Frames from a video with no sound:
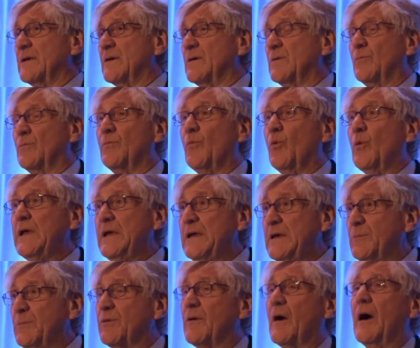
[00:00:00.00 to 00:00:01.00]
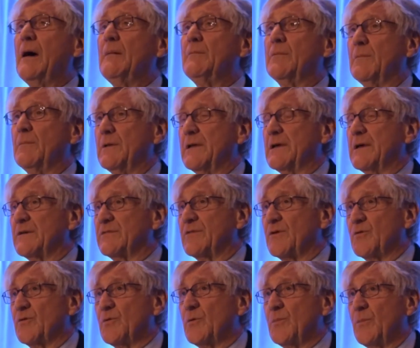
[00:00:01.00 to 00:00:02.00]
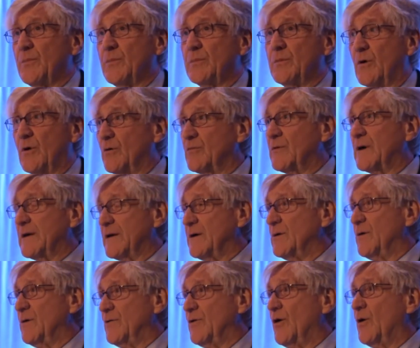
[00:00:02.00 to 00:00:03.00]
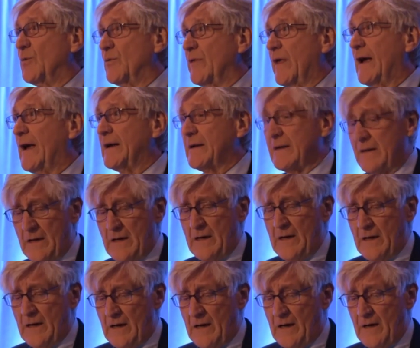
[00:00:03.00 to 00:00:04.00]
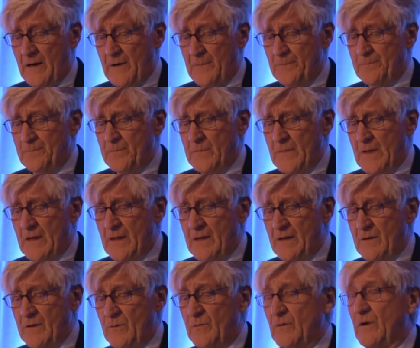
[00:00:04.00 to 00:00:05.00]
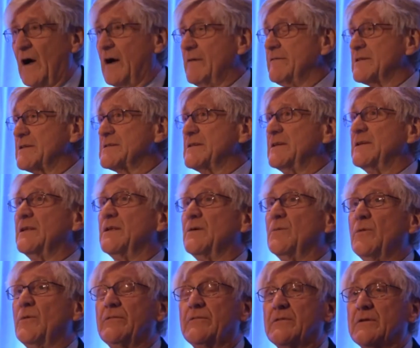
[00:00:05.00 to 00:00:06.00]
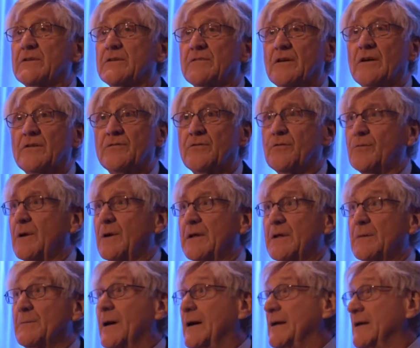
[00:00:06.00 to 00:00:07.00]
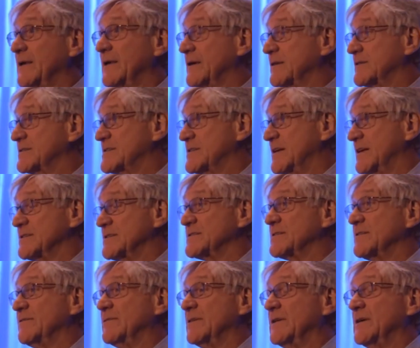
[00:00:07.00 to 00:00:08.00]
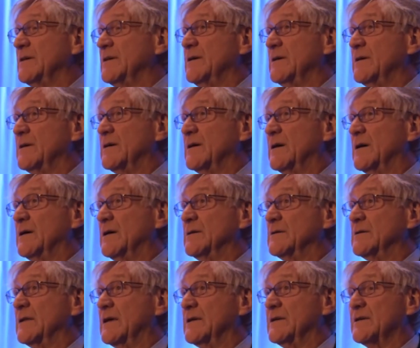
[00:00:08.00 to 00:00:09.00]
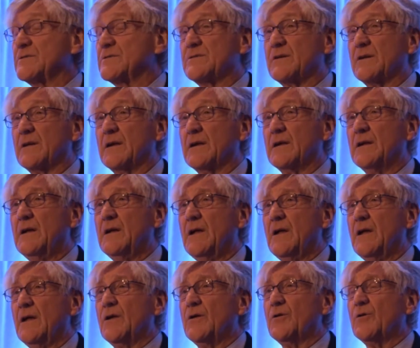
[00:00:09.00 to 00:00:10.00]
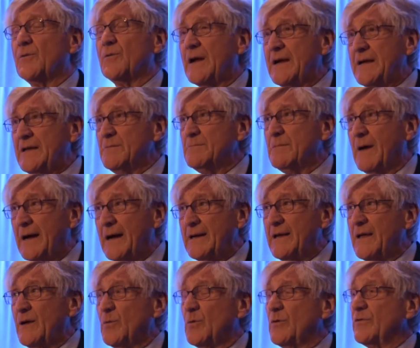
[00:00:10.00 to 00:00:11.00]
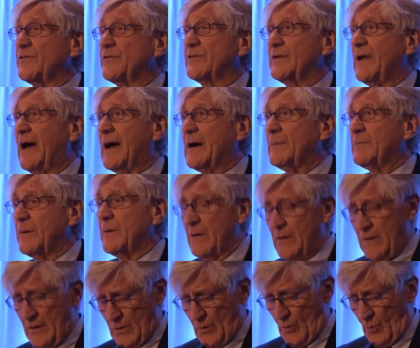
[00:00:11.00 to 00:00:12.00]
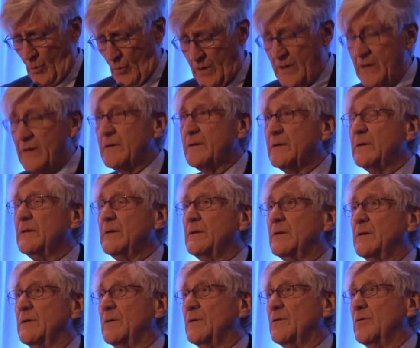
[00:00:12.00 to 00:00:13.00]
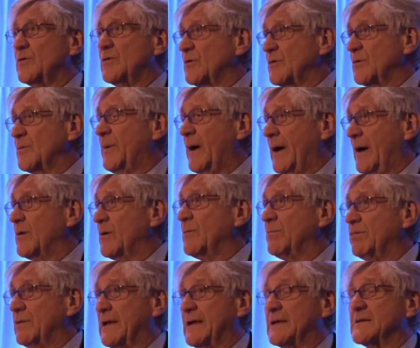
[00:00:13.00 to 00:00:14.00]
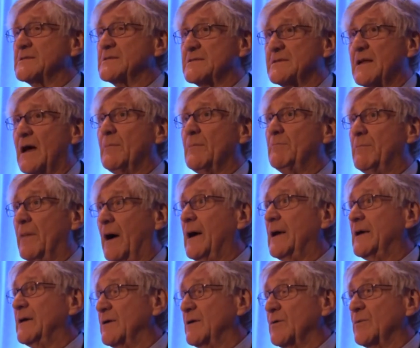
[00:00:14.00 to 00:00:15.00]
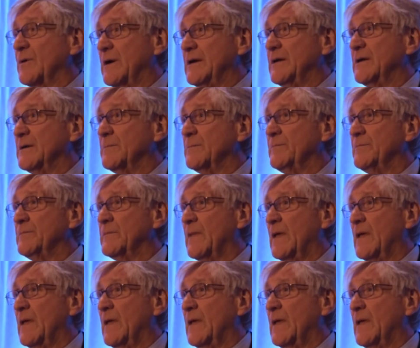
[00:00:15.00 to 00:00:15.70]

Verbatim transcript: think we probably as a group already all know that. Um, obviously, we've discussed uranium mining extensively uh, yesterday. Uranium mining will stop when nuclear power plants stop buying uranium.